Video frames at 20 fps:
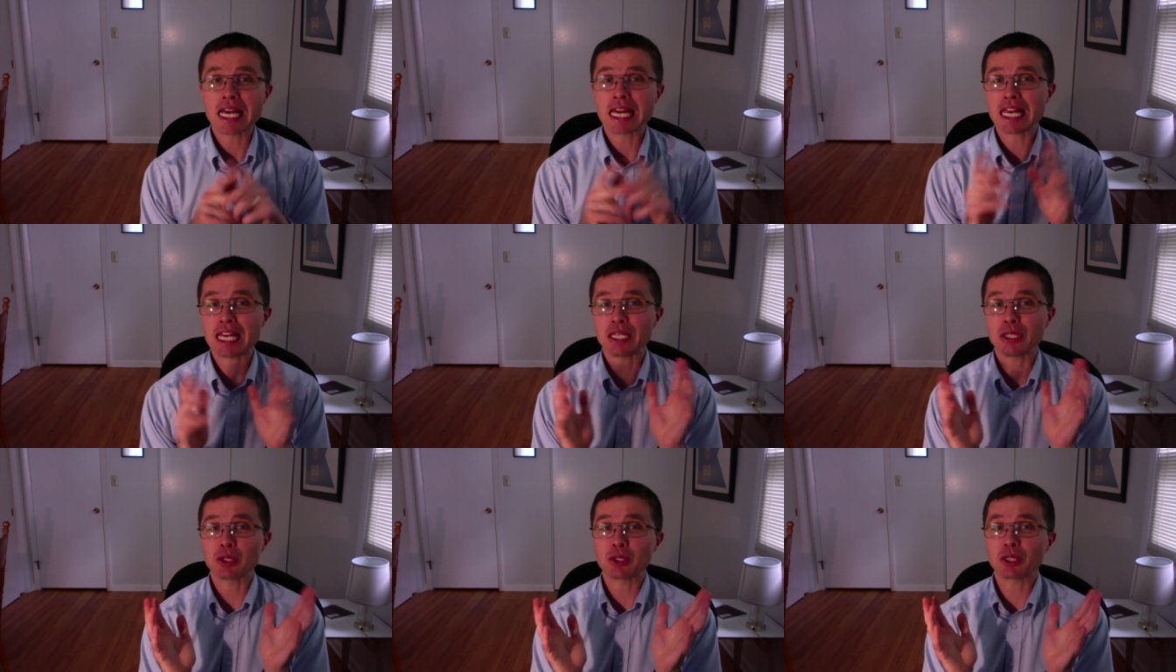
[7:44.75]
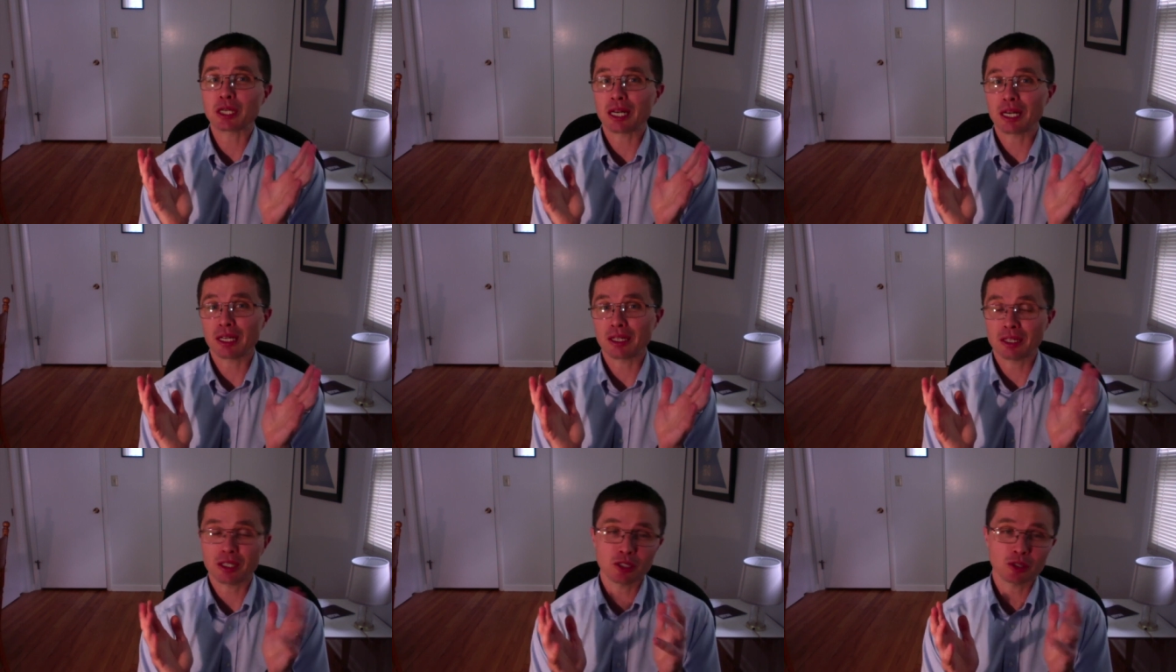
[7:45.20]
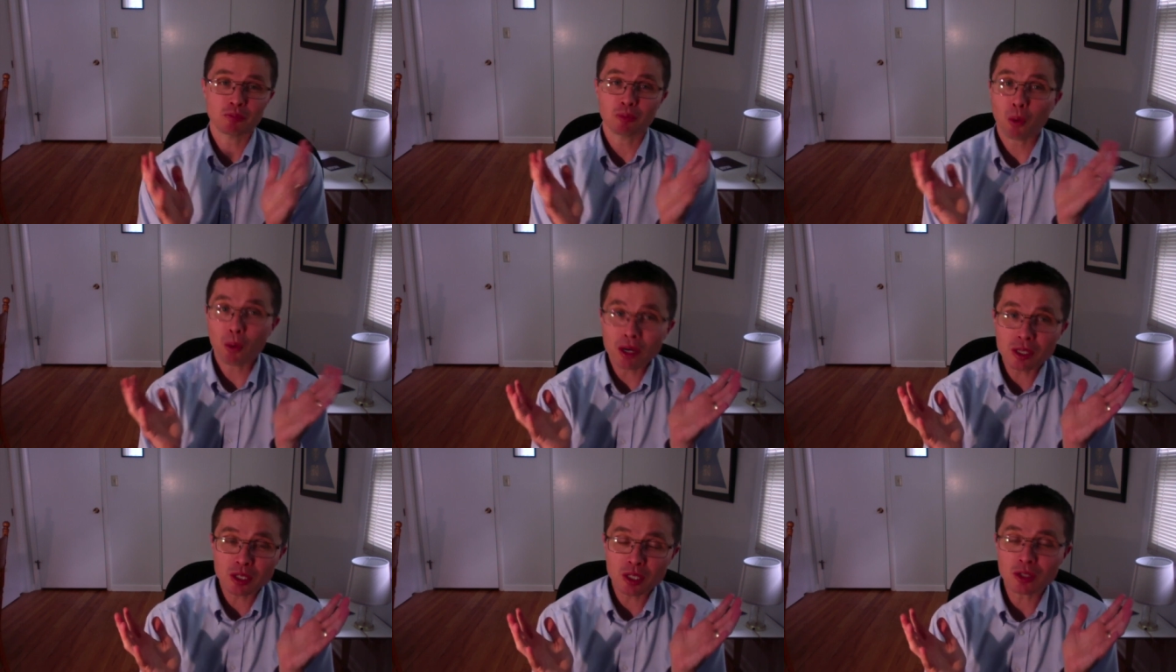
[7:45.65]
is
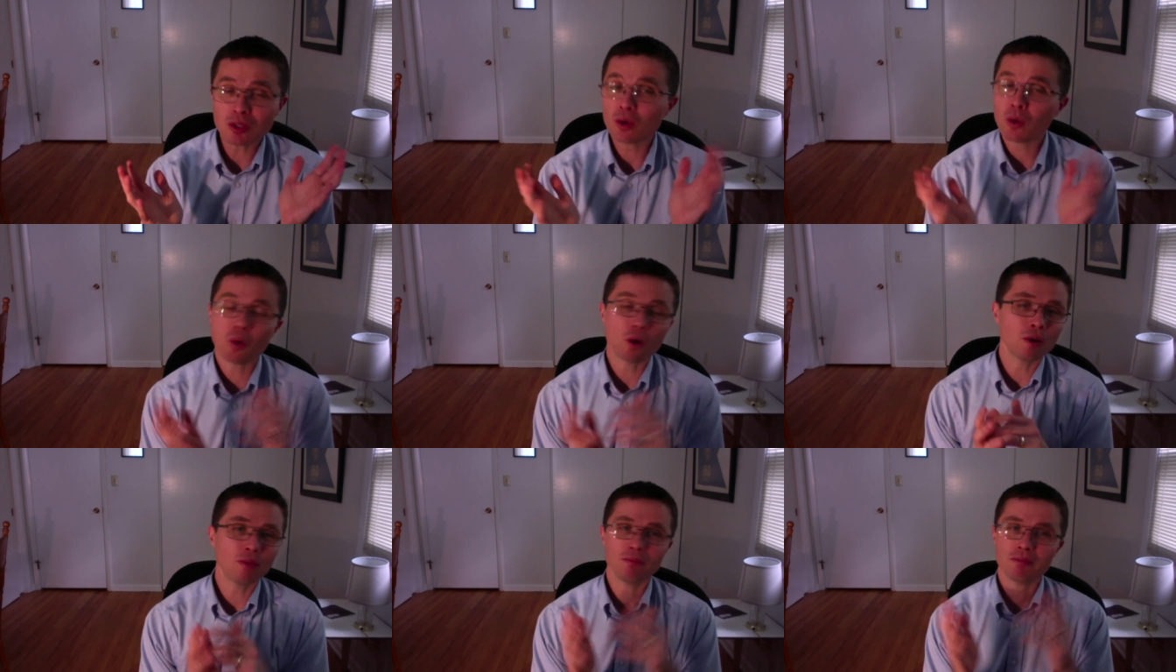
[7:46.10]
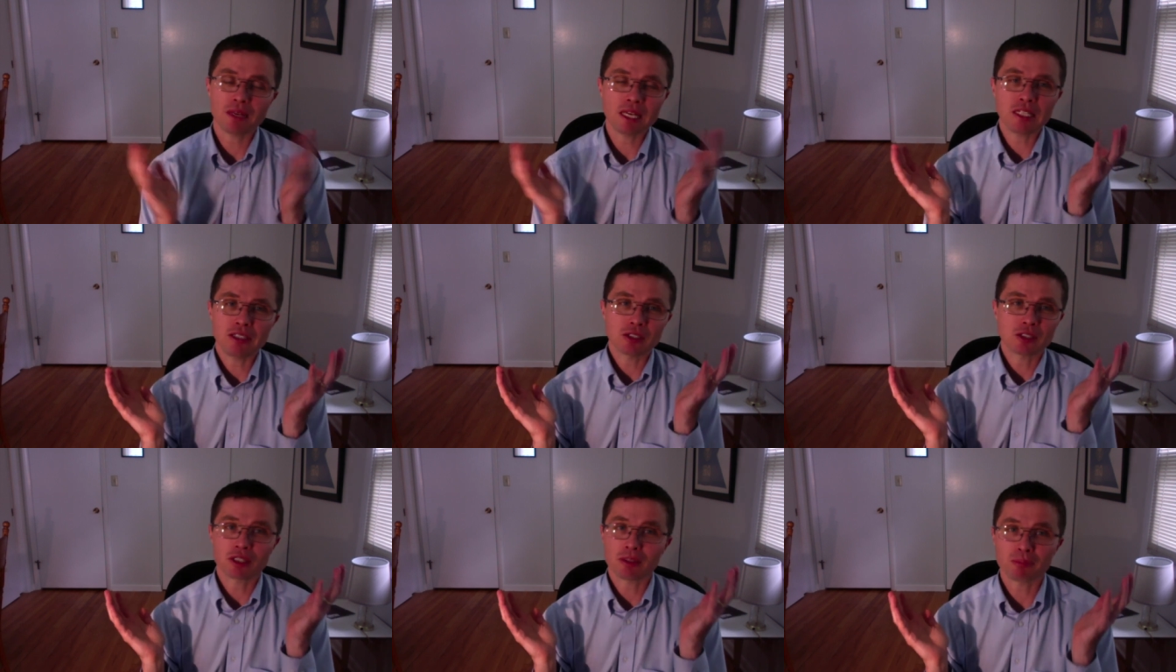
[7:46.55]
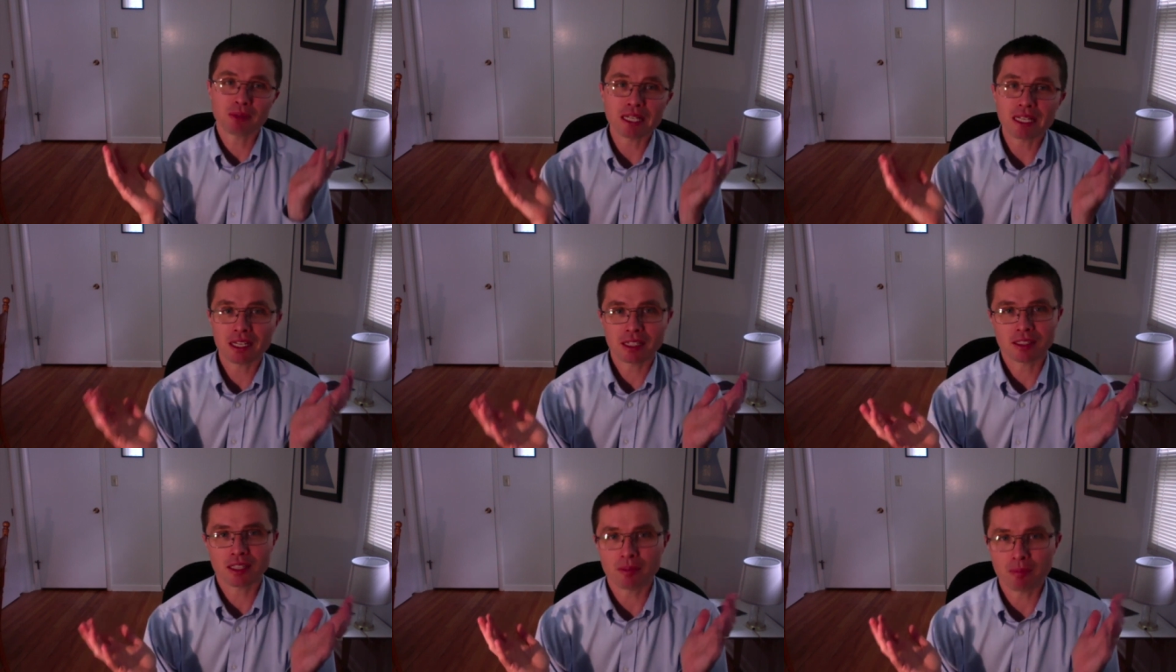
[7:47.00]
poisoned, or he just simply
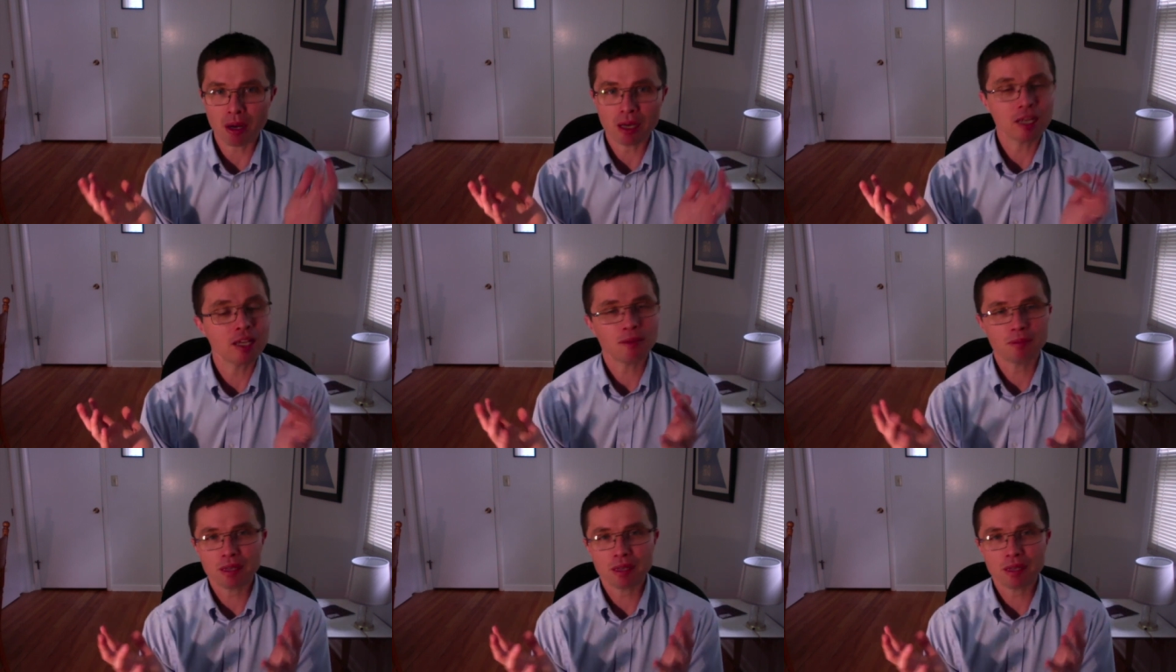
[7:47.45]
kicks the bucket